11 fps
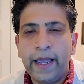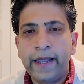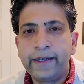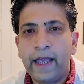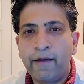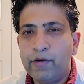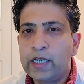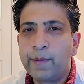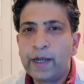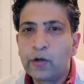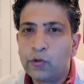And every
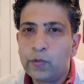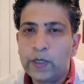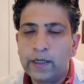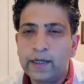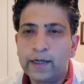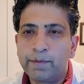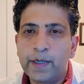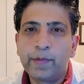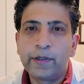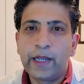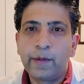time I go to India,
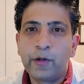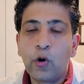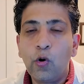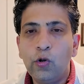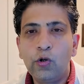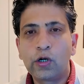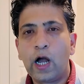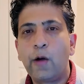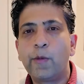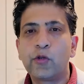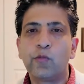people tell me, oh, look
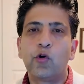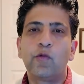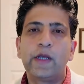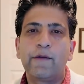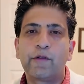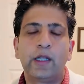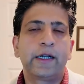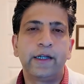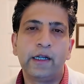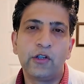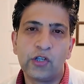how much more we have
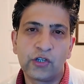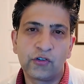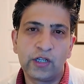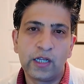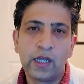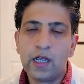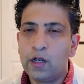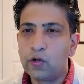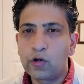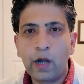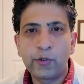collected in GST.
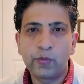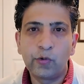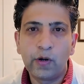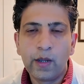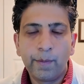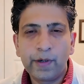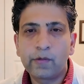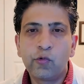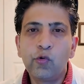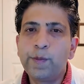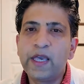Look how much more.
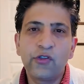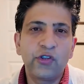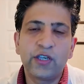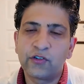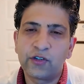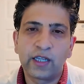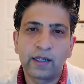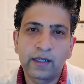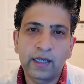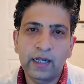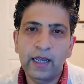But who pays
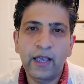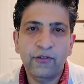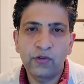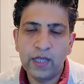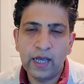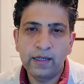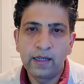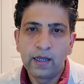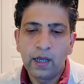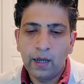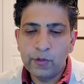GST? Can I ask you that?
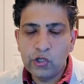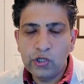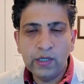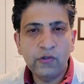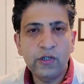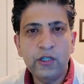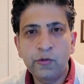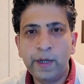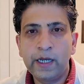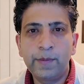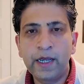I mean, GST
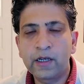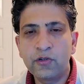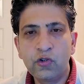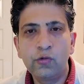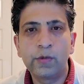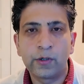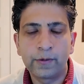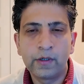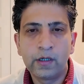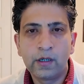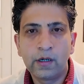is paid by a consumer,
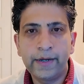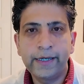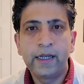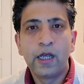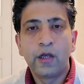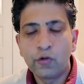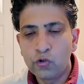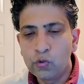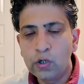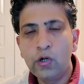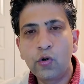right?
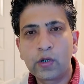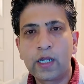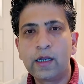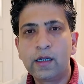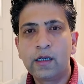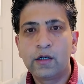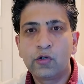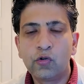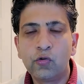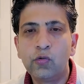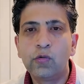You're looking
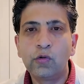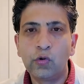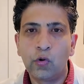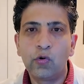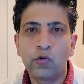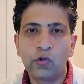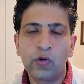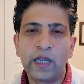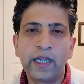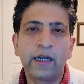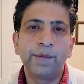to grow your
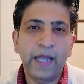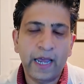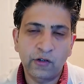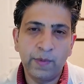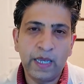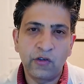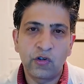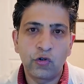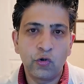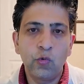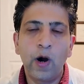income tax base.
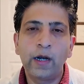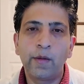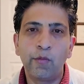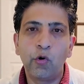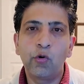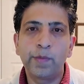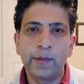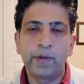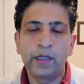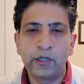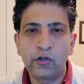You want more
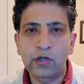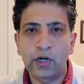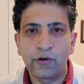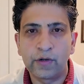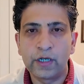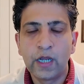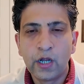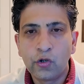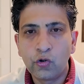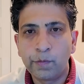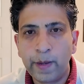people in your country
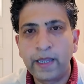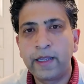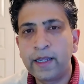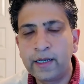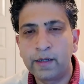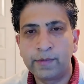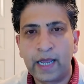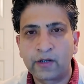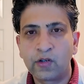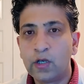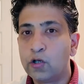to pay income
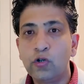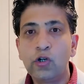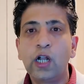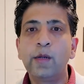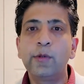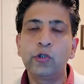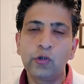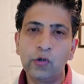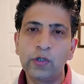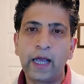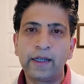tax. You're not able to
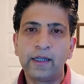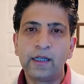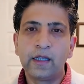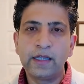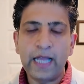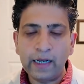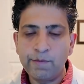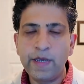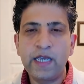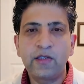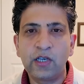grow that.
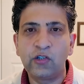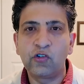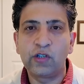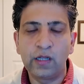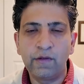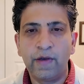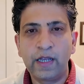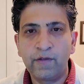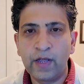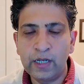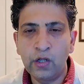That base is still
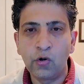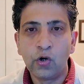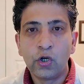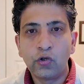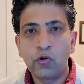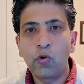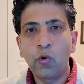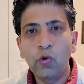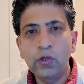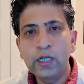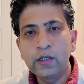very, very low. You're
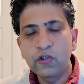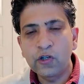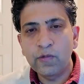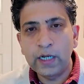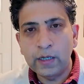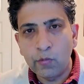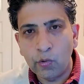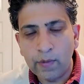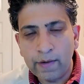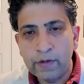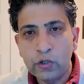only generating
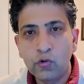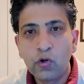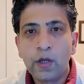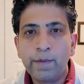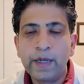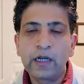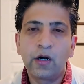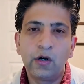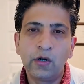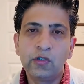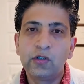more revenue
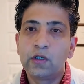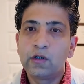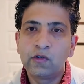because